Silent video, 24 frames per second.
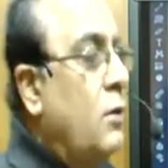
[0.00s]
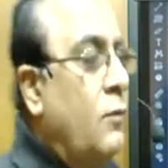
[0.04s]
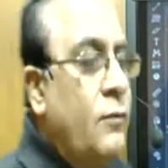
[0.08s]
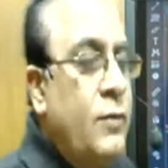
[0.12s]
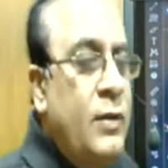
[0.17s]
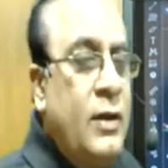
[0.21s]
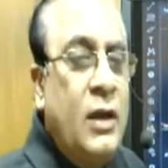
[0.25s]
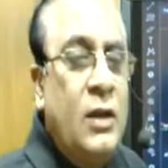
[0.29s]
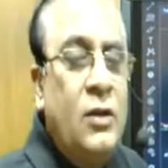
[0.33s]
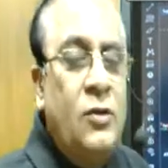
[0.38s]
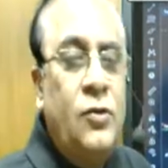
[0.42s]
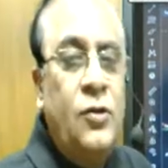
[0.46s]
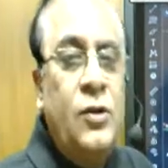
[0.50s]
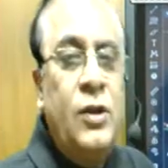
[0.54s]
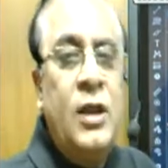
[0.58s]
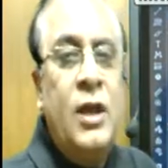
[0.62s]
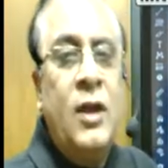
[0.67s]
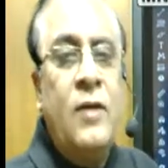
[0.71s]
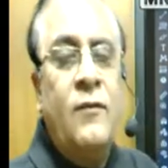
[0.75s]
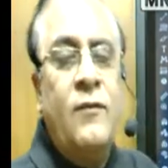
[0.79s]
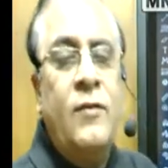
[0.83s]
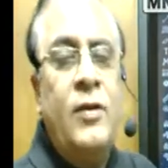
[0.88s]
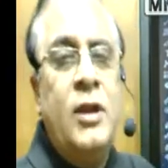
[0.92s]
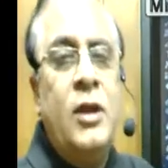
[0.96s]
we can see
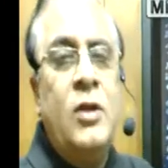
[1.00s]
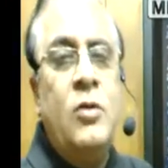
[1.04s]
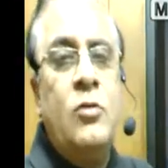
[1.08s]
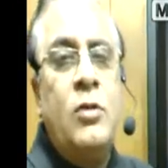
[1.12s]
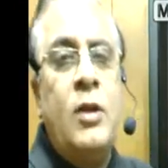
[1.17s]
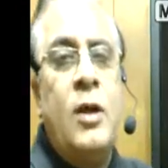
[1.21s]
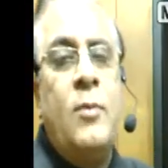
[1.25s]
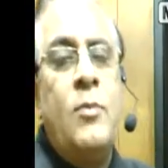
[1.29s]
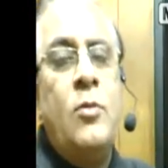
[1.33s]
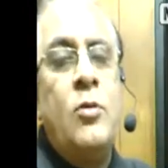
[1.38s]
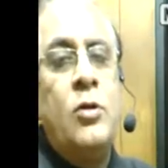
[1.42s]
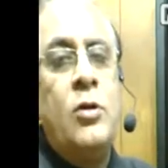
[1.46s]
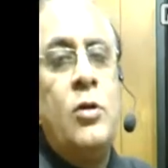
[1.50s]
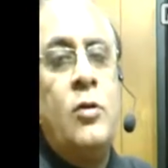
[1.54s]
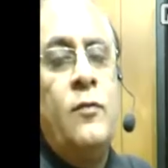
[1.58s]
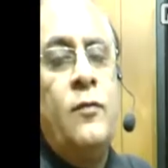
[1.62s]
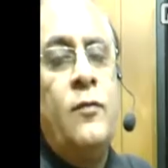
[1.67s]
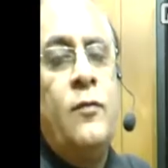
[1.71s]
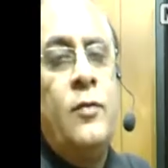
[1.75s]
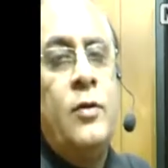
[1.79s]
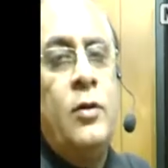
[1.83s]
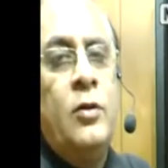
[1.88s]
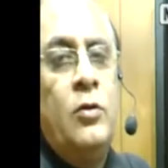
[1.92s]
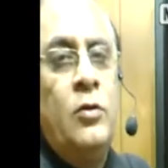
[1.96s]
a very good amount
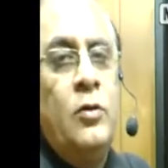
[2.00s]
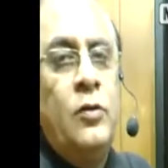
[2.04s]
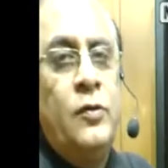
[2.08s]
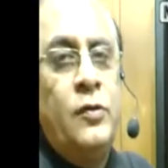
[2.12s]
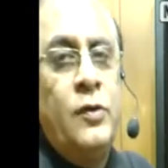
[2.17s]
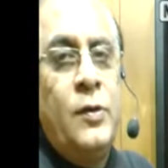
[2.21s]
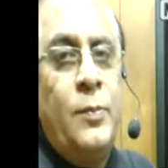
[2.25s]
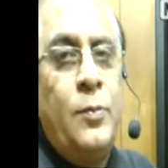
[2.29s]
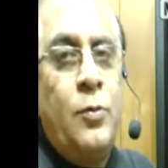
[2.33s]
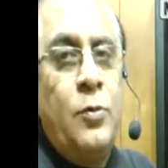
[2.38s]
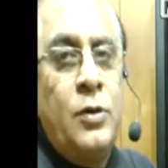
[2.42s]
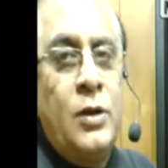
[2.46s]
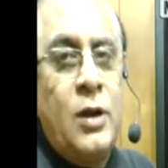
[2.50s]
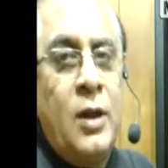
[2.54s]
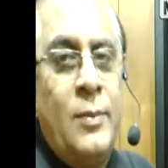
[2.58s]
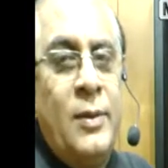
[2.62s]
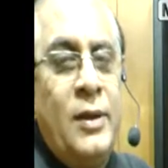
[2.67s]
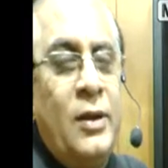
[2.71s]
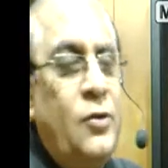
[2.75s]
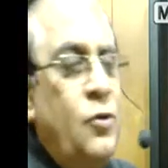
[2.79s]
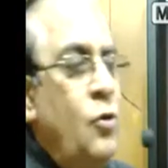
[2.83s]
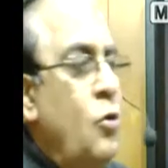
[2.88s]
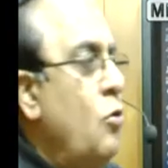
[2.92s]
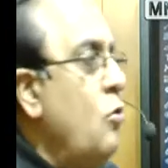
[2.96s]
of support
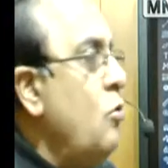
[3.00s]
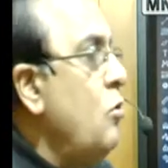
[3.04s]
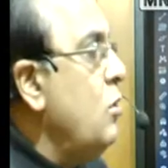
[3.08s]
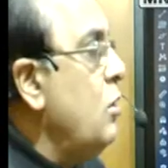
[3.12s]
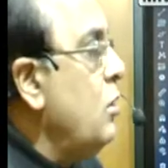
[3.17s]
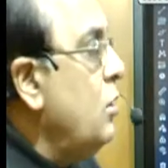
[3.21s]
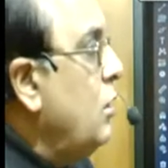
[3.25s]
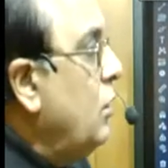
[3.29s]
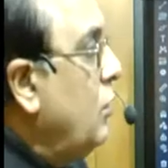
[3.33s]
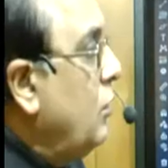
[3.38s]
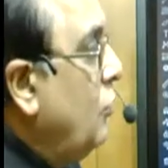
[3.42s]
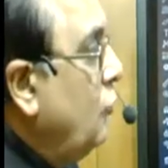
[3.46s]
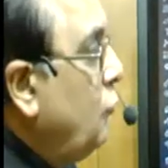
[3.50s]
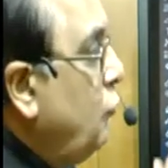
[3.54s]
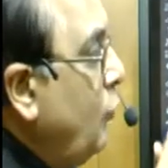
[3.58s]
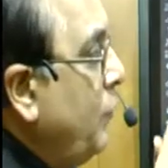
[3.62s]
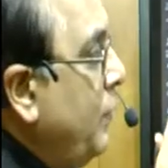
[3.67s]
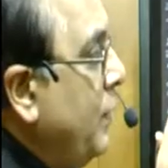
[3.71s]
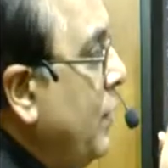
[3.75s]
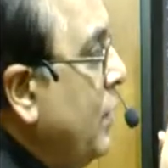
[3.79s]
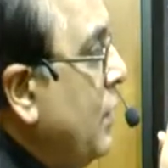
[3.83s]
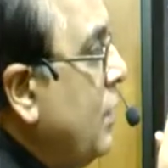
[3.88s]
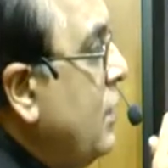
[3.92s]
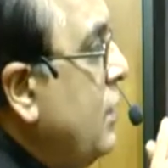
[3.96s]
coming. So the
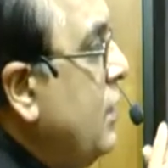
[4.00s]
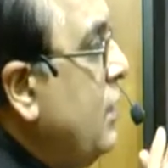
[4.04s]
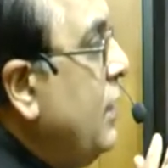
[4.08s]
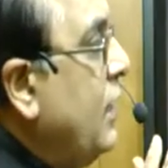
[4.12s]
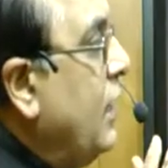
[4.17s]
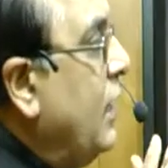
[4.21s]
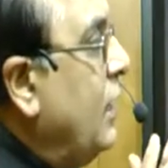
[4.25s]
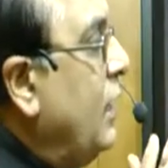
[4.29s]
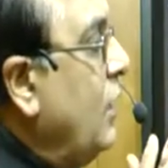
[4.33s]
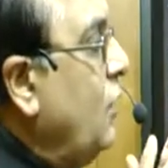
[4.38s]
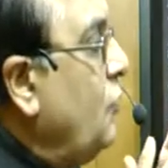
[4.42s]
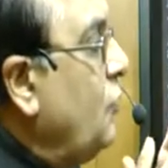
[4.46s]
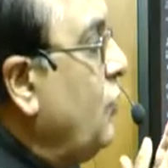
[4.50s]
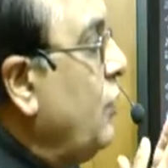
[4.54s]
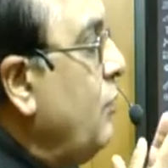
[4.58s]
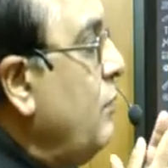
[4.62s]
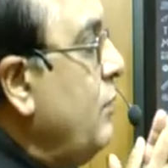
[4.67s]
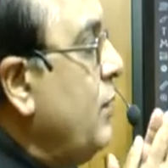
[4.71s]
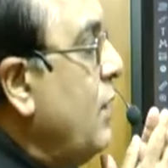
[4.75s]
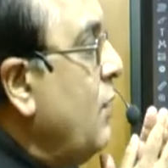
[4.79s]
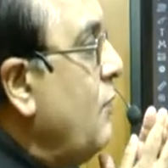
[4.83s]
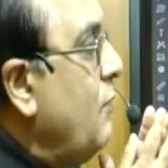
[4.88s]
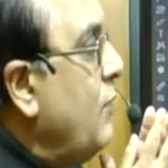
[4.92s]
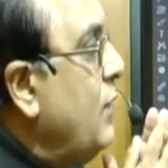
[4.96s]
super trend indicator is
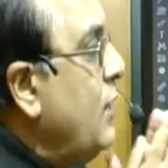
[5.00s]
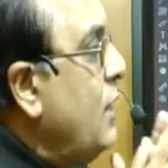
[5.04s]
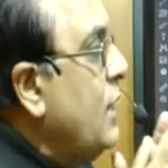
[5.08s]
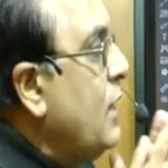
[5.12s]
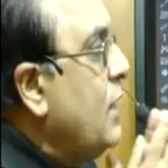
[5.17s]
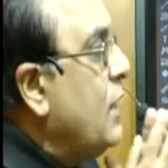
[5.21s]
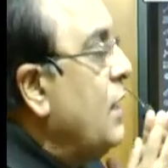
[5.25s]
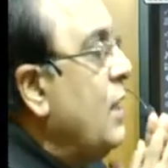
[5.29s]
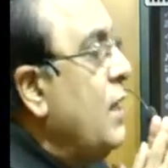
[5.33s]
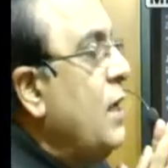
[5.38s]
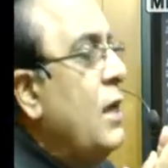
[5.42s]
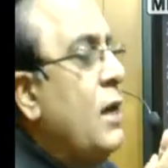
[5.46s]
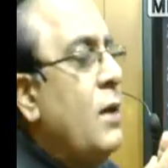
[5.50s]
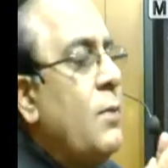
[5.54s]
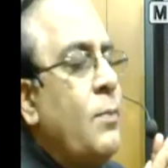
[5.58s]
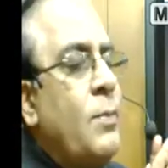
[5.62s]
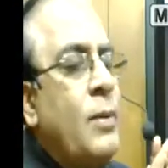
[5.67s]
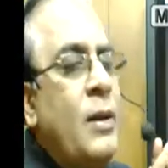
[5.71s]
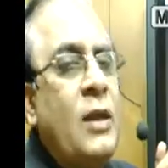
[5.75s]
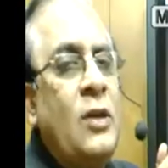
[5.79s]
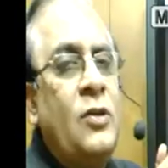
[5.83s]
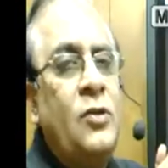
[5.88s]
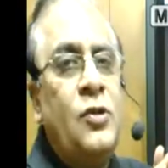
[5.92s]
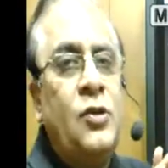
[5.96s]
giving a very clear
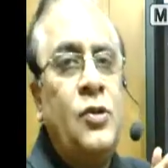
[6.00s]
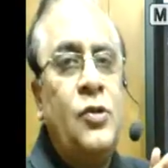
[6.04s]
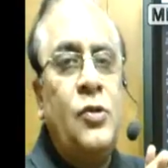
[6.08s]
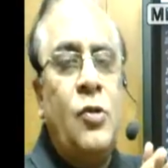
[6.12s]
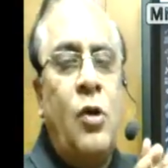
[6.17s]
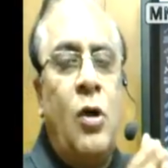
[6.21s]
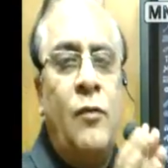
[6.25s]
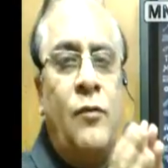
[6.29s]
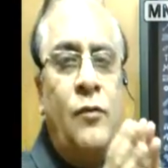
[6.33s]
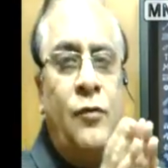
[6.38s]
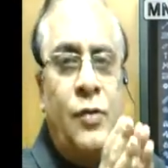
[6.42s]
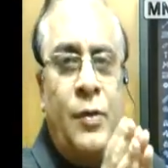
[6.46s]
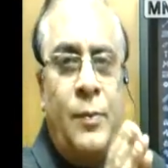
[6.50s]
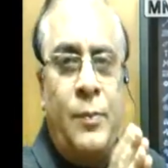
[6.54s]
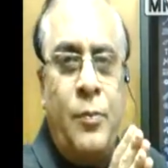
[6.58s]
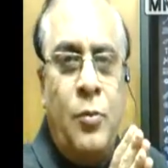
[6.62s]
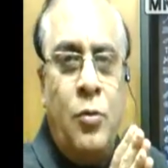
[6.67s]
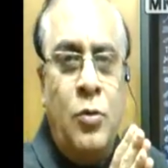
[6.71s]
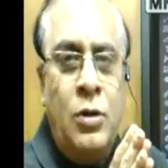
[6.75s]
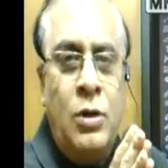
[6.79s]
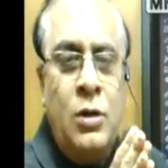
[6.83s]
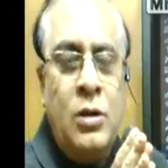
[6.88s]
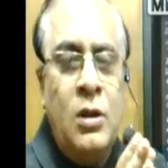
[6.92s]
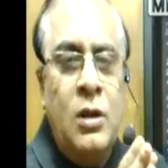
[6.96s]
places of
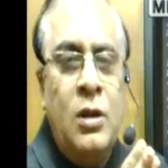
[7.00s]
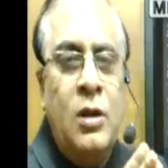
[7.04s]
support,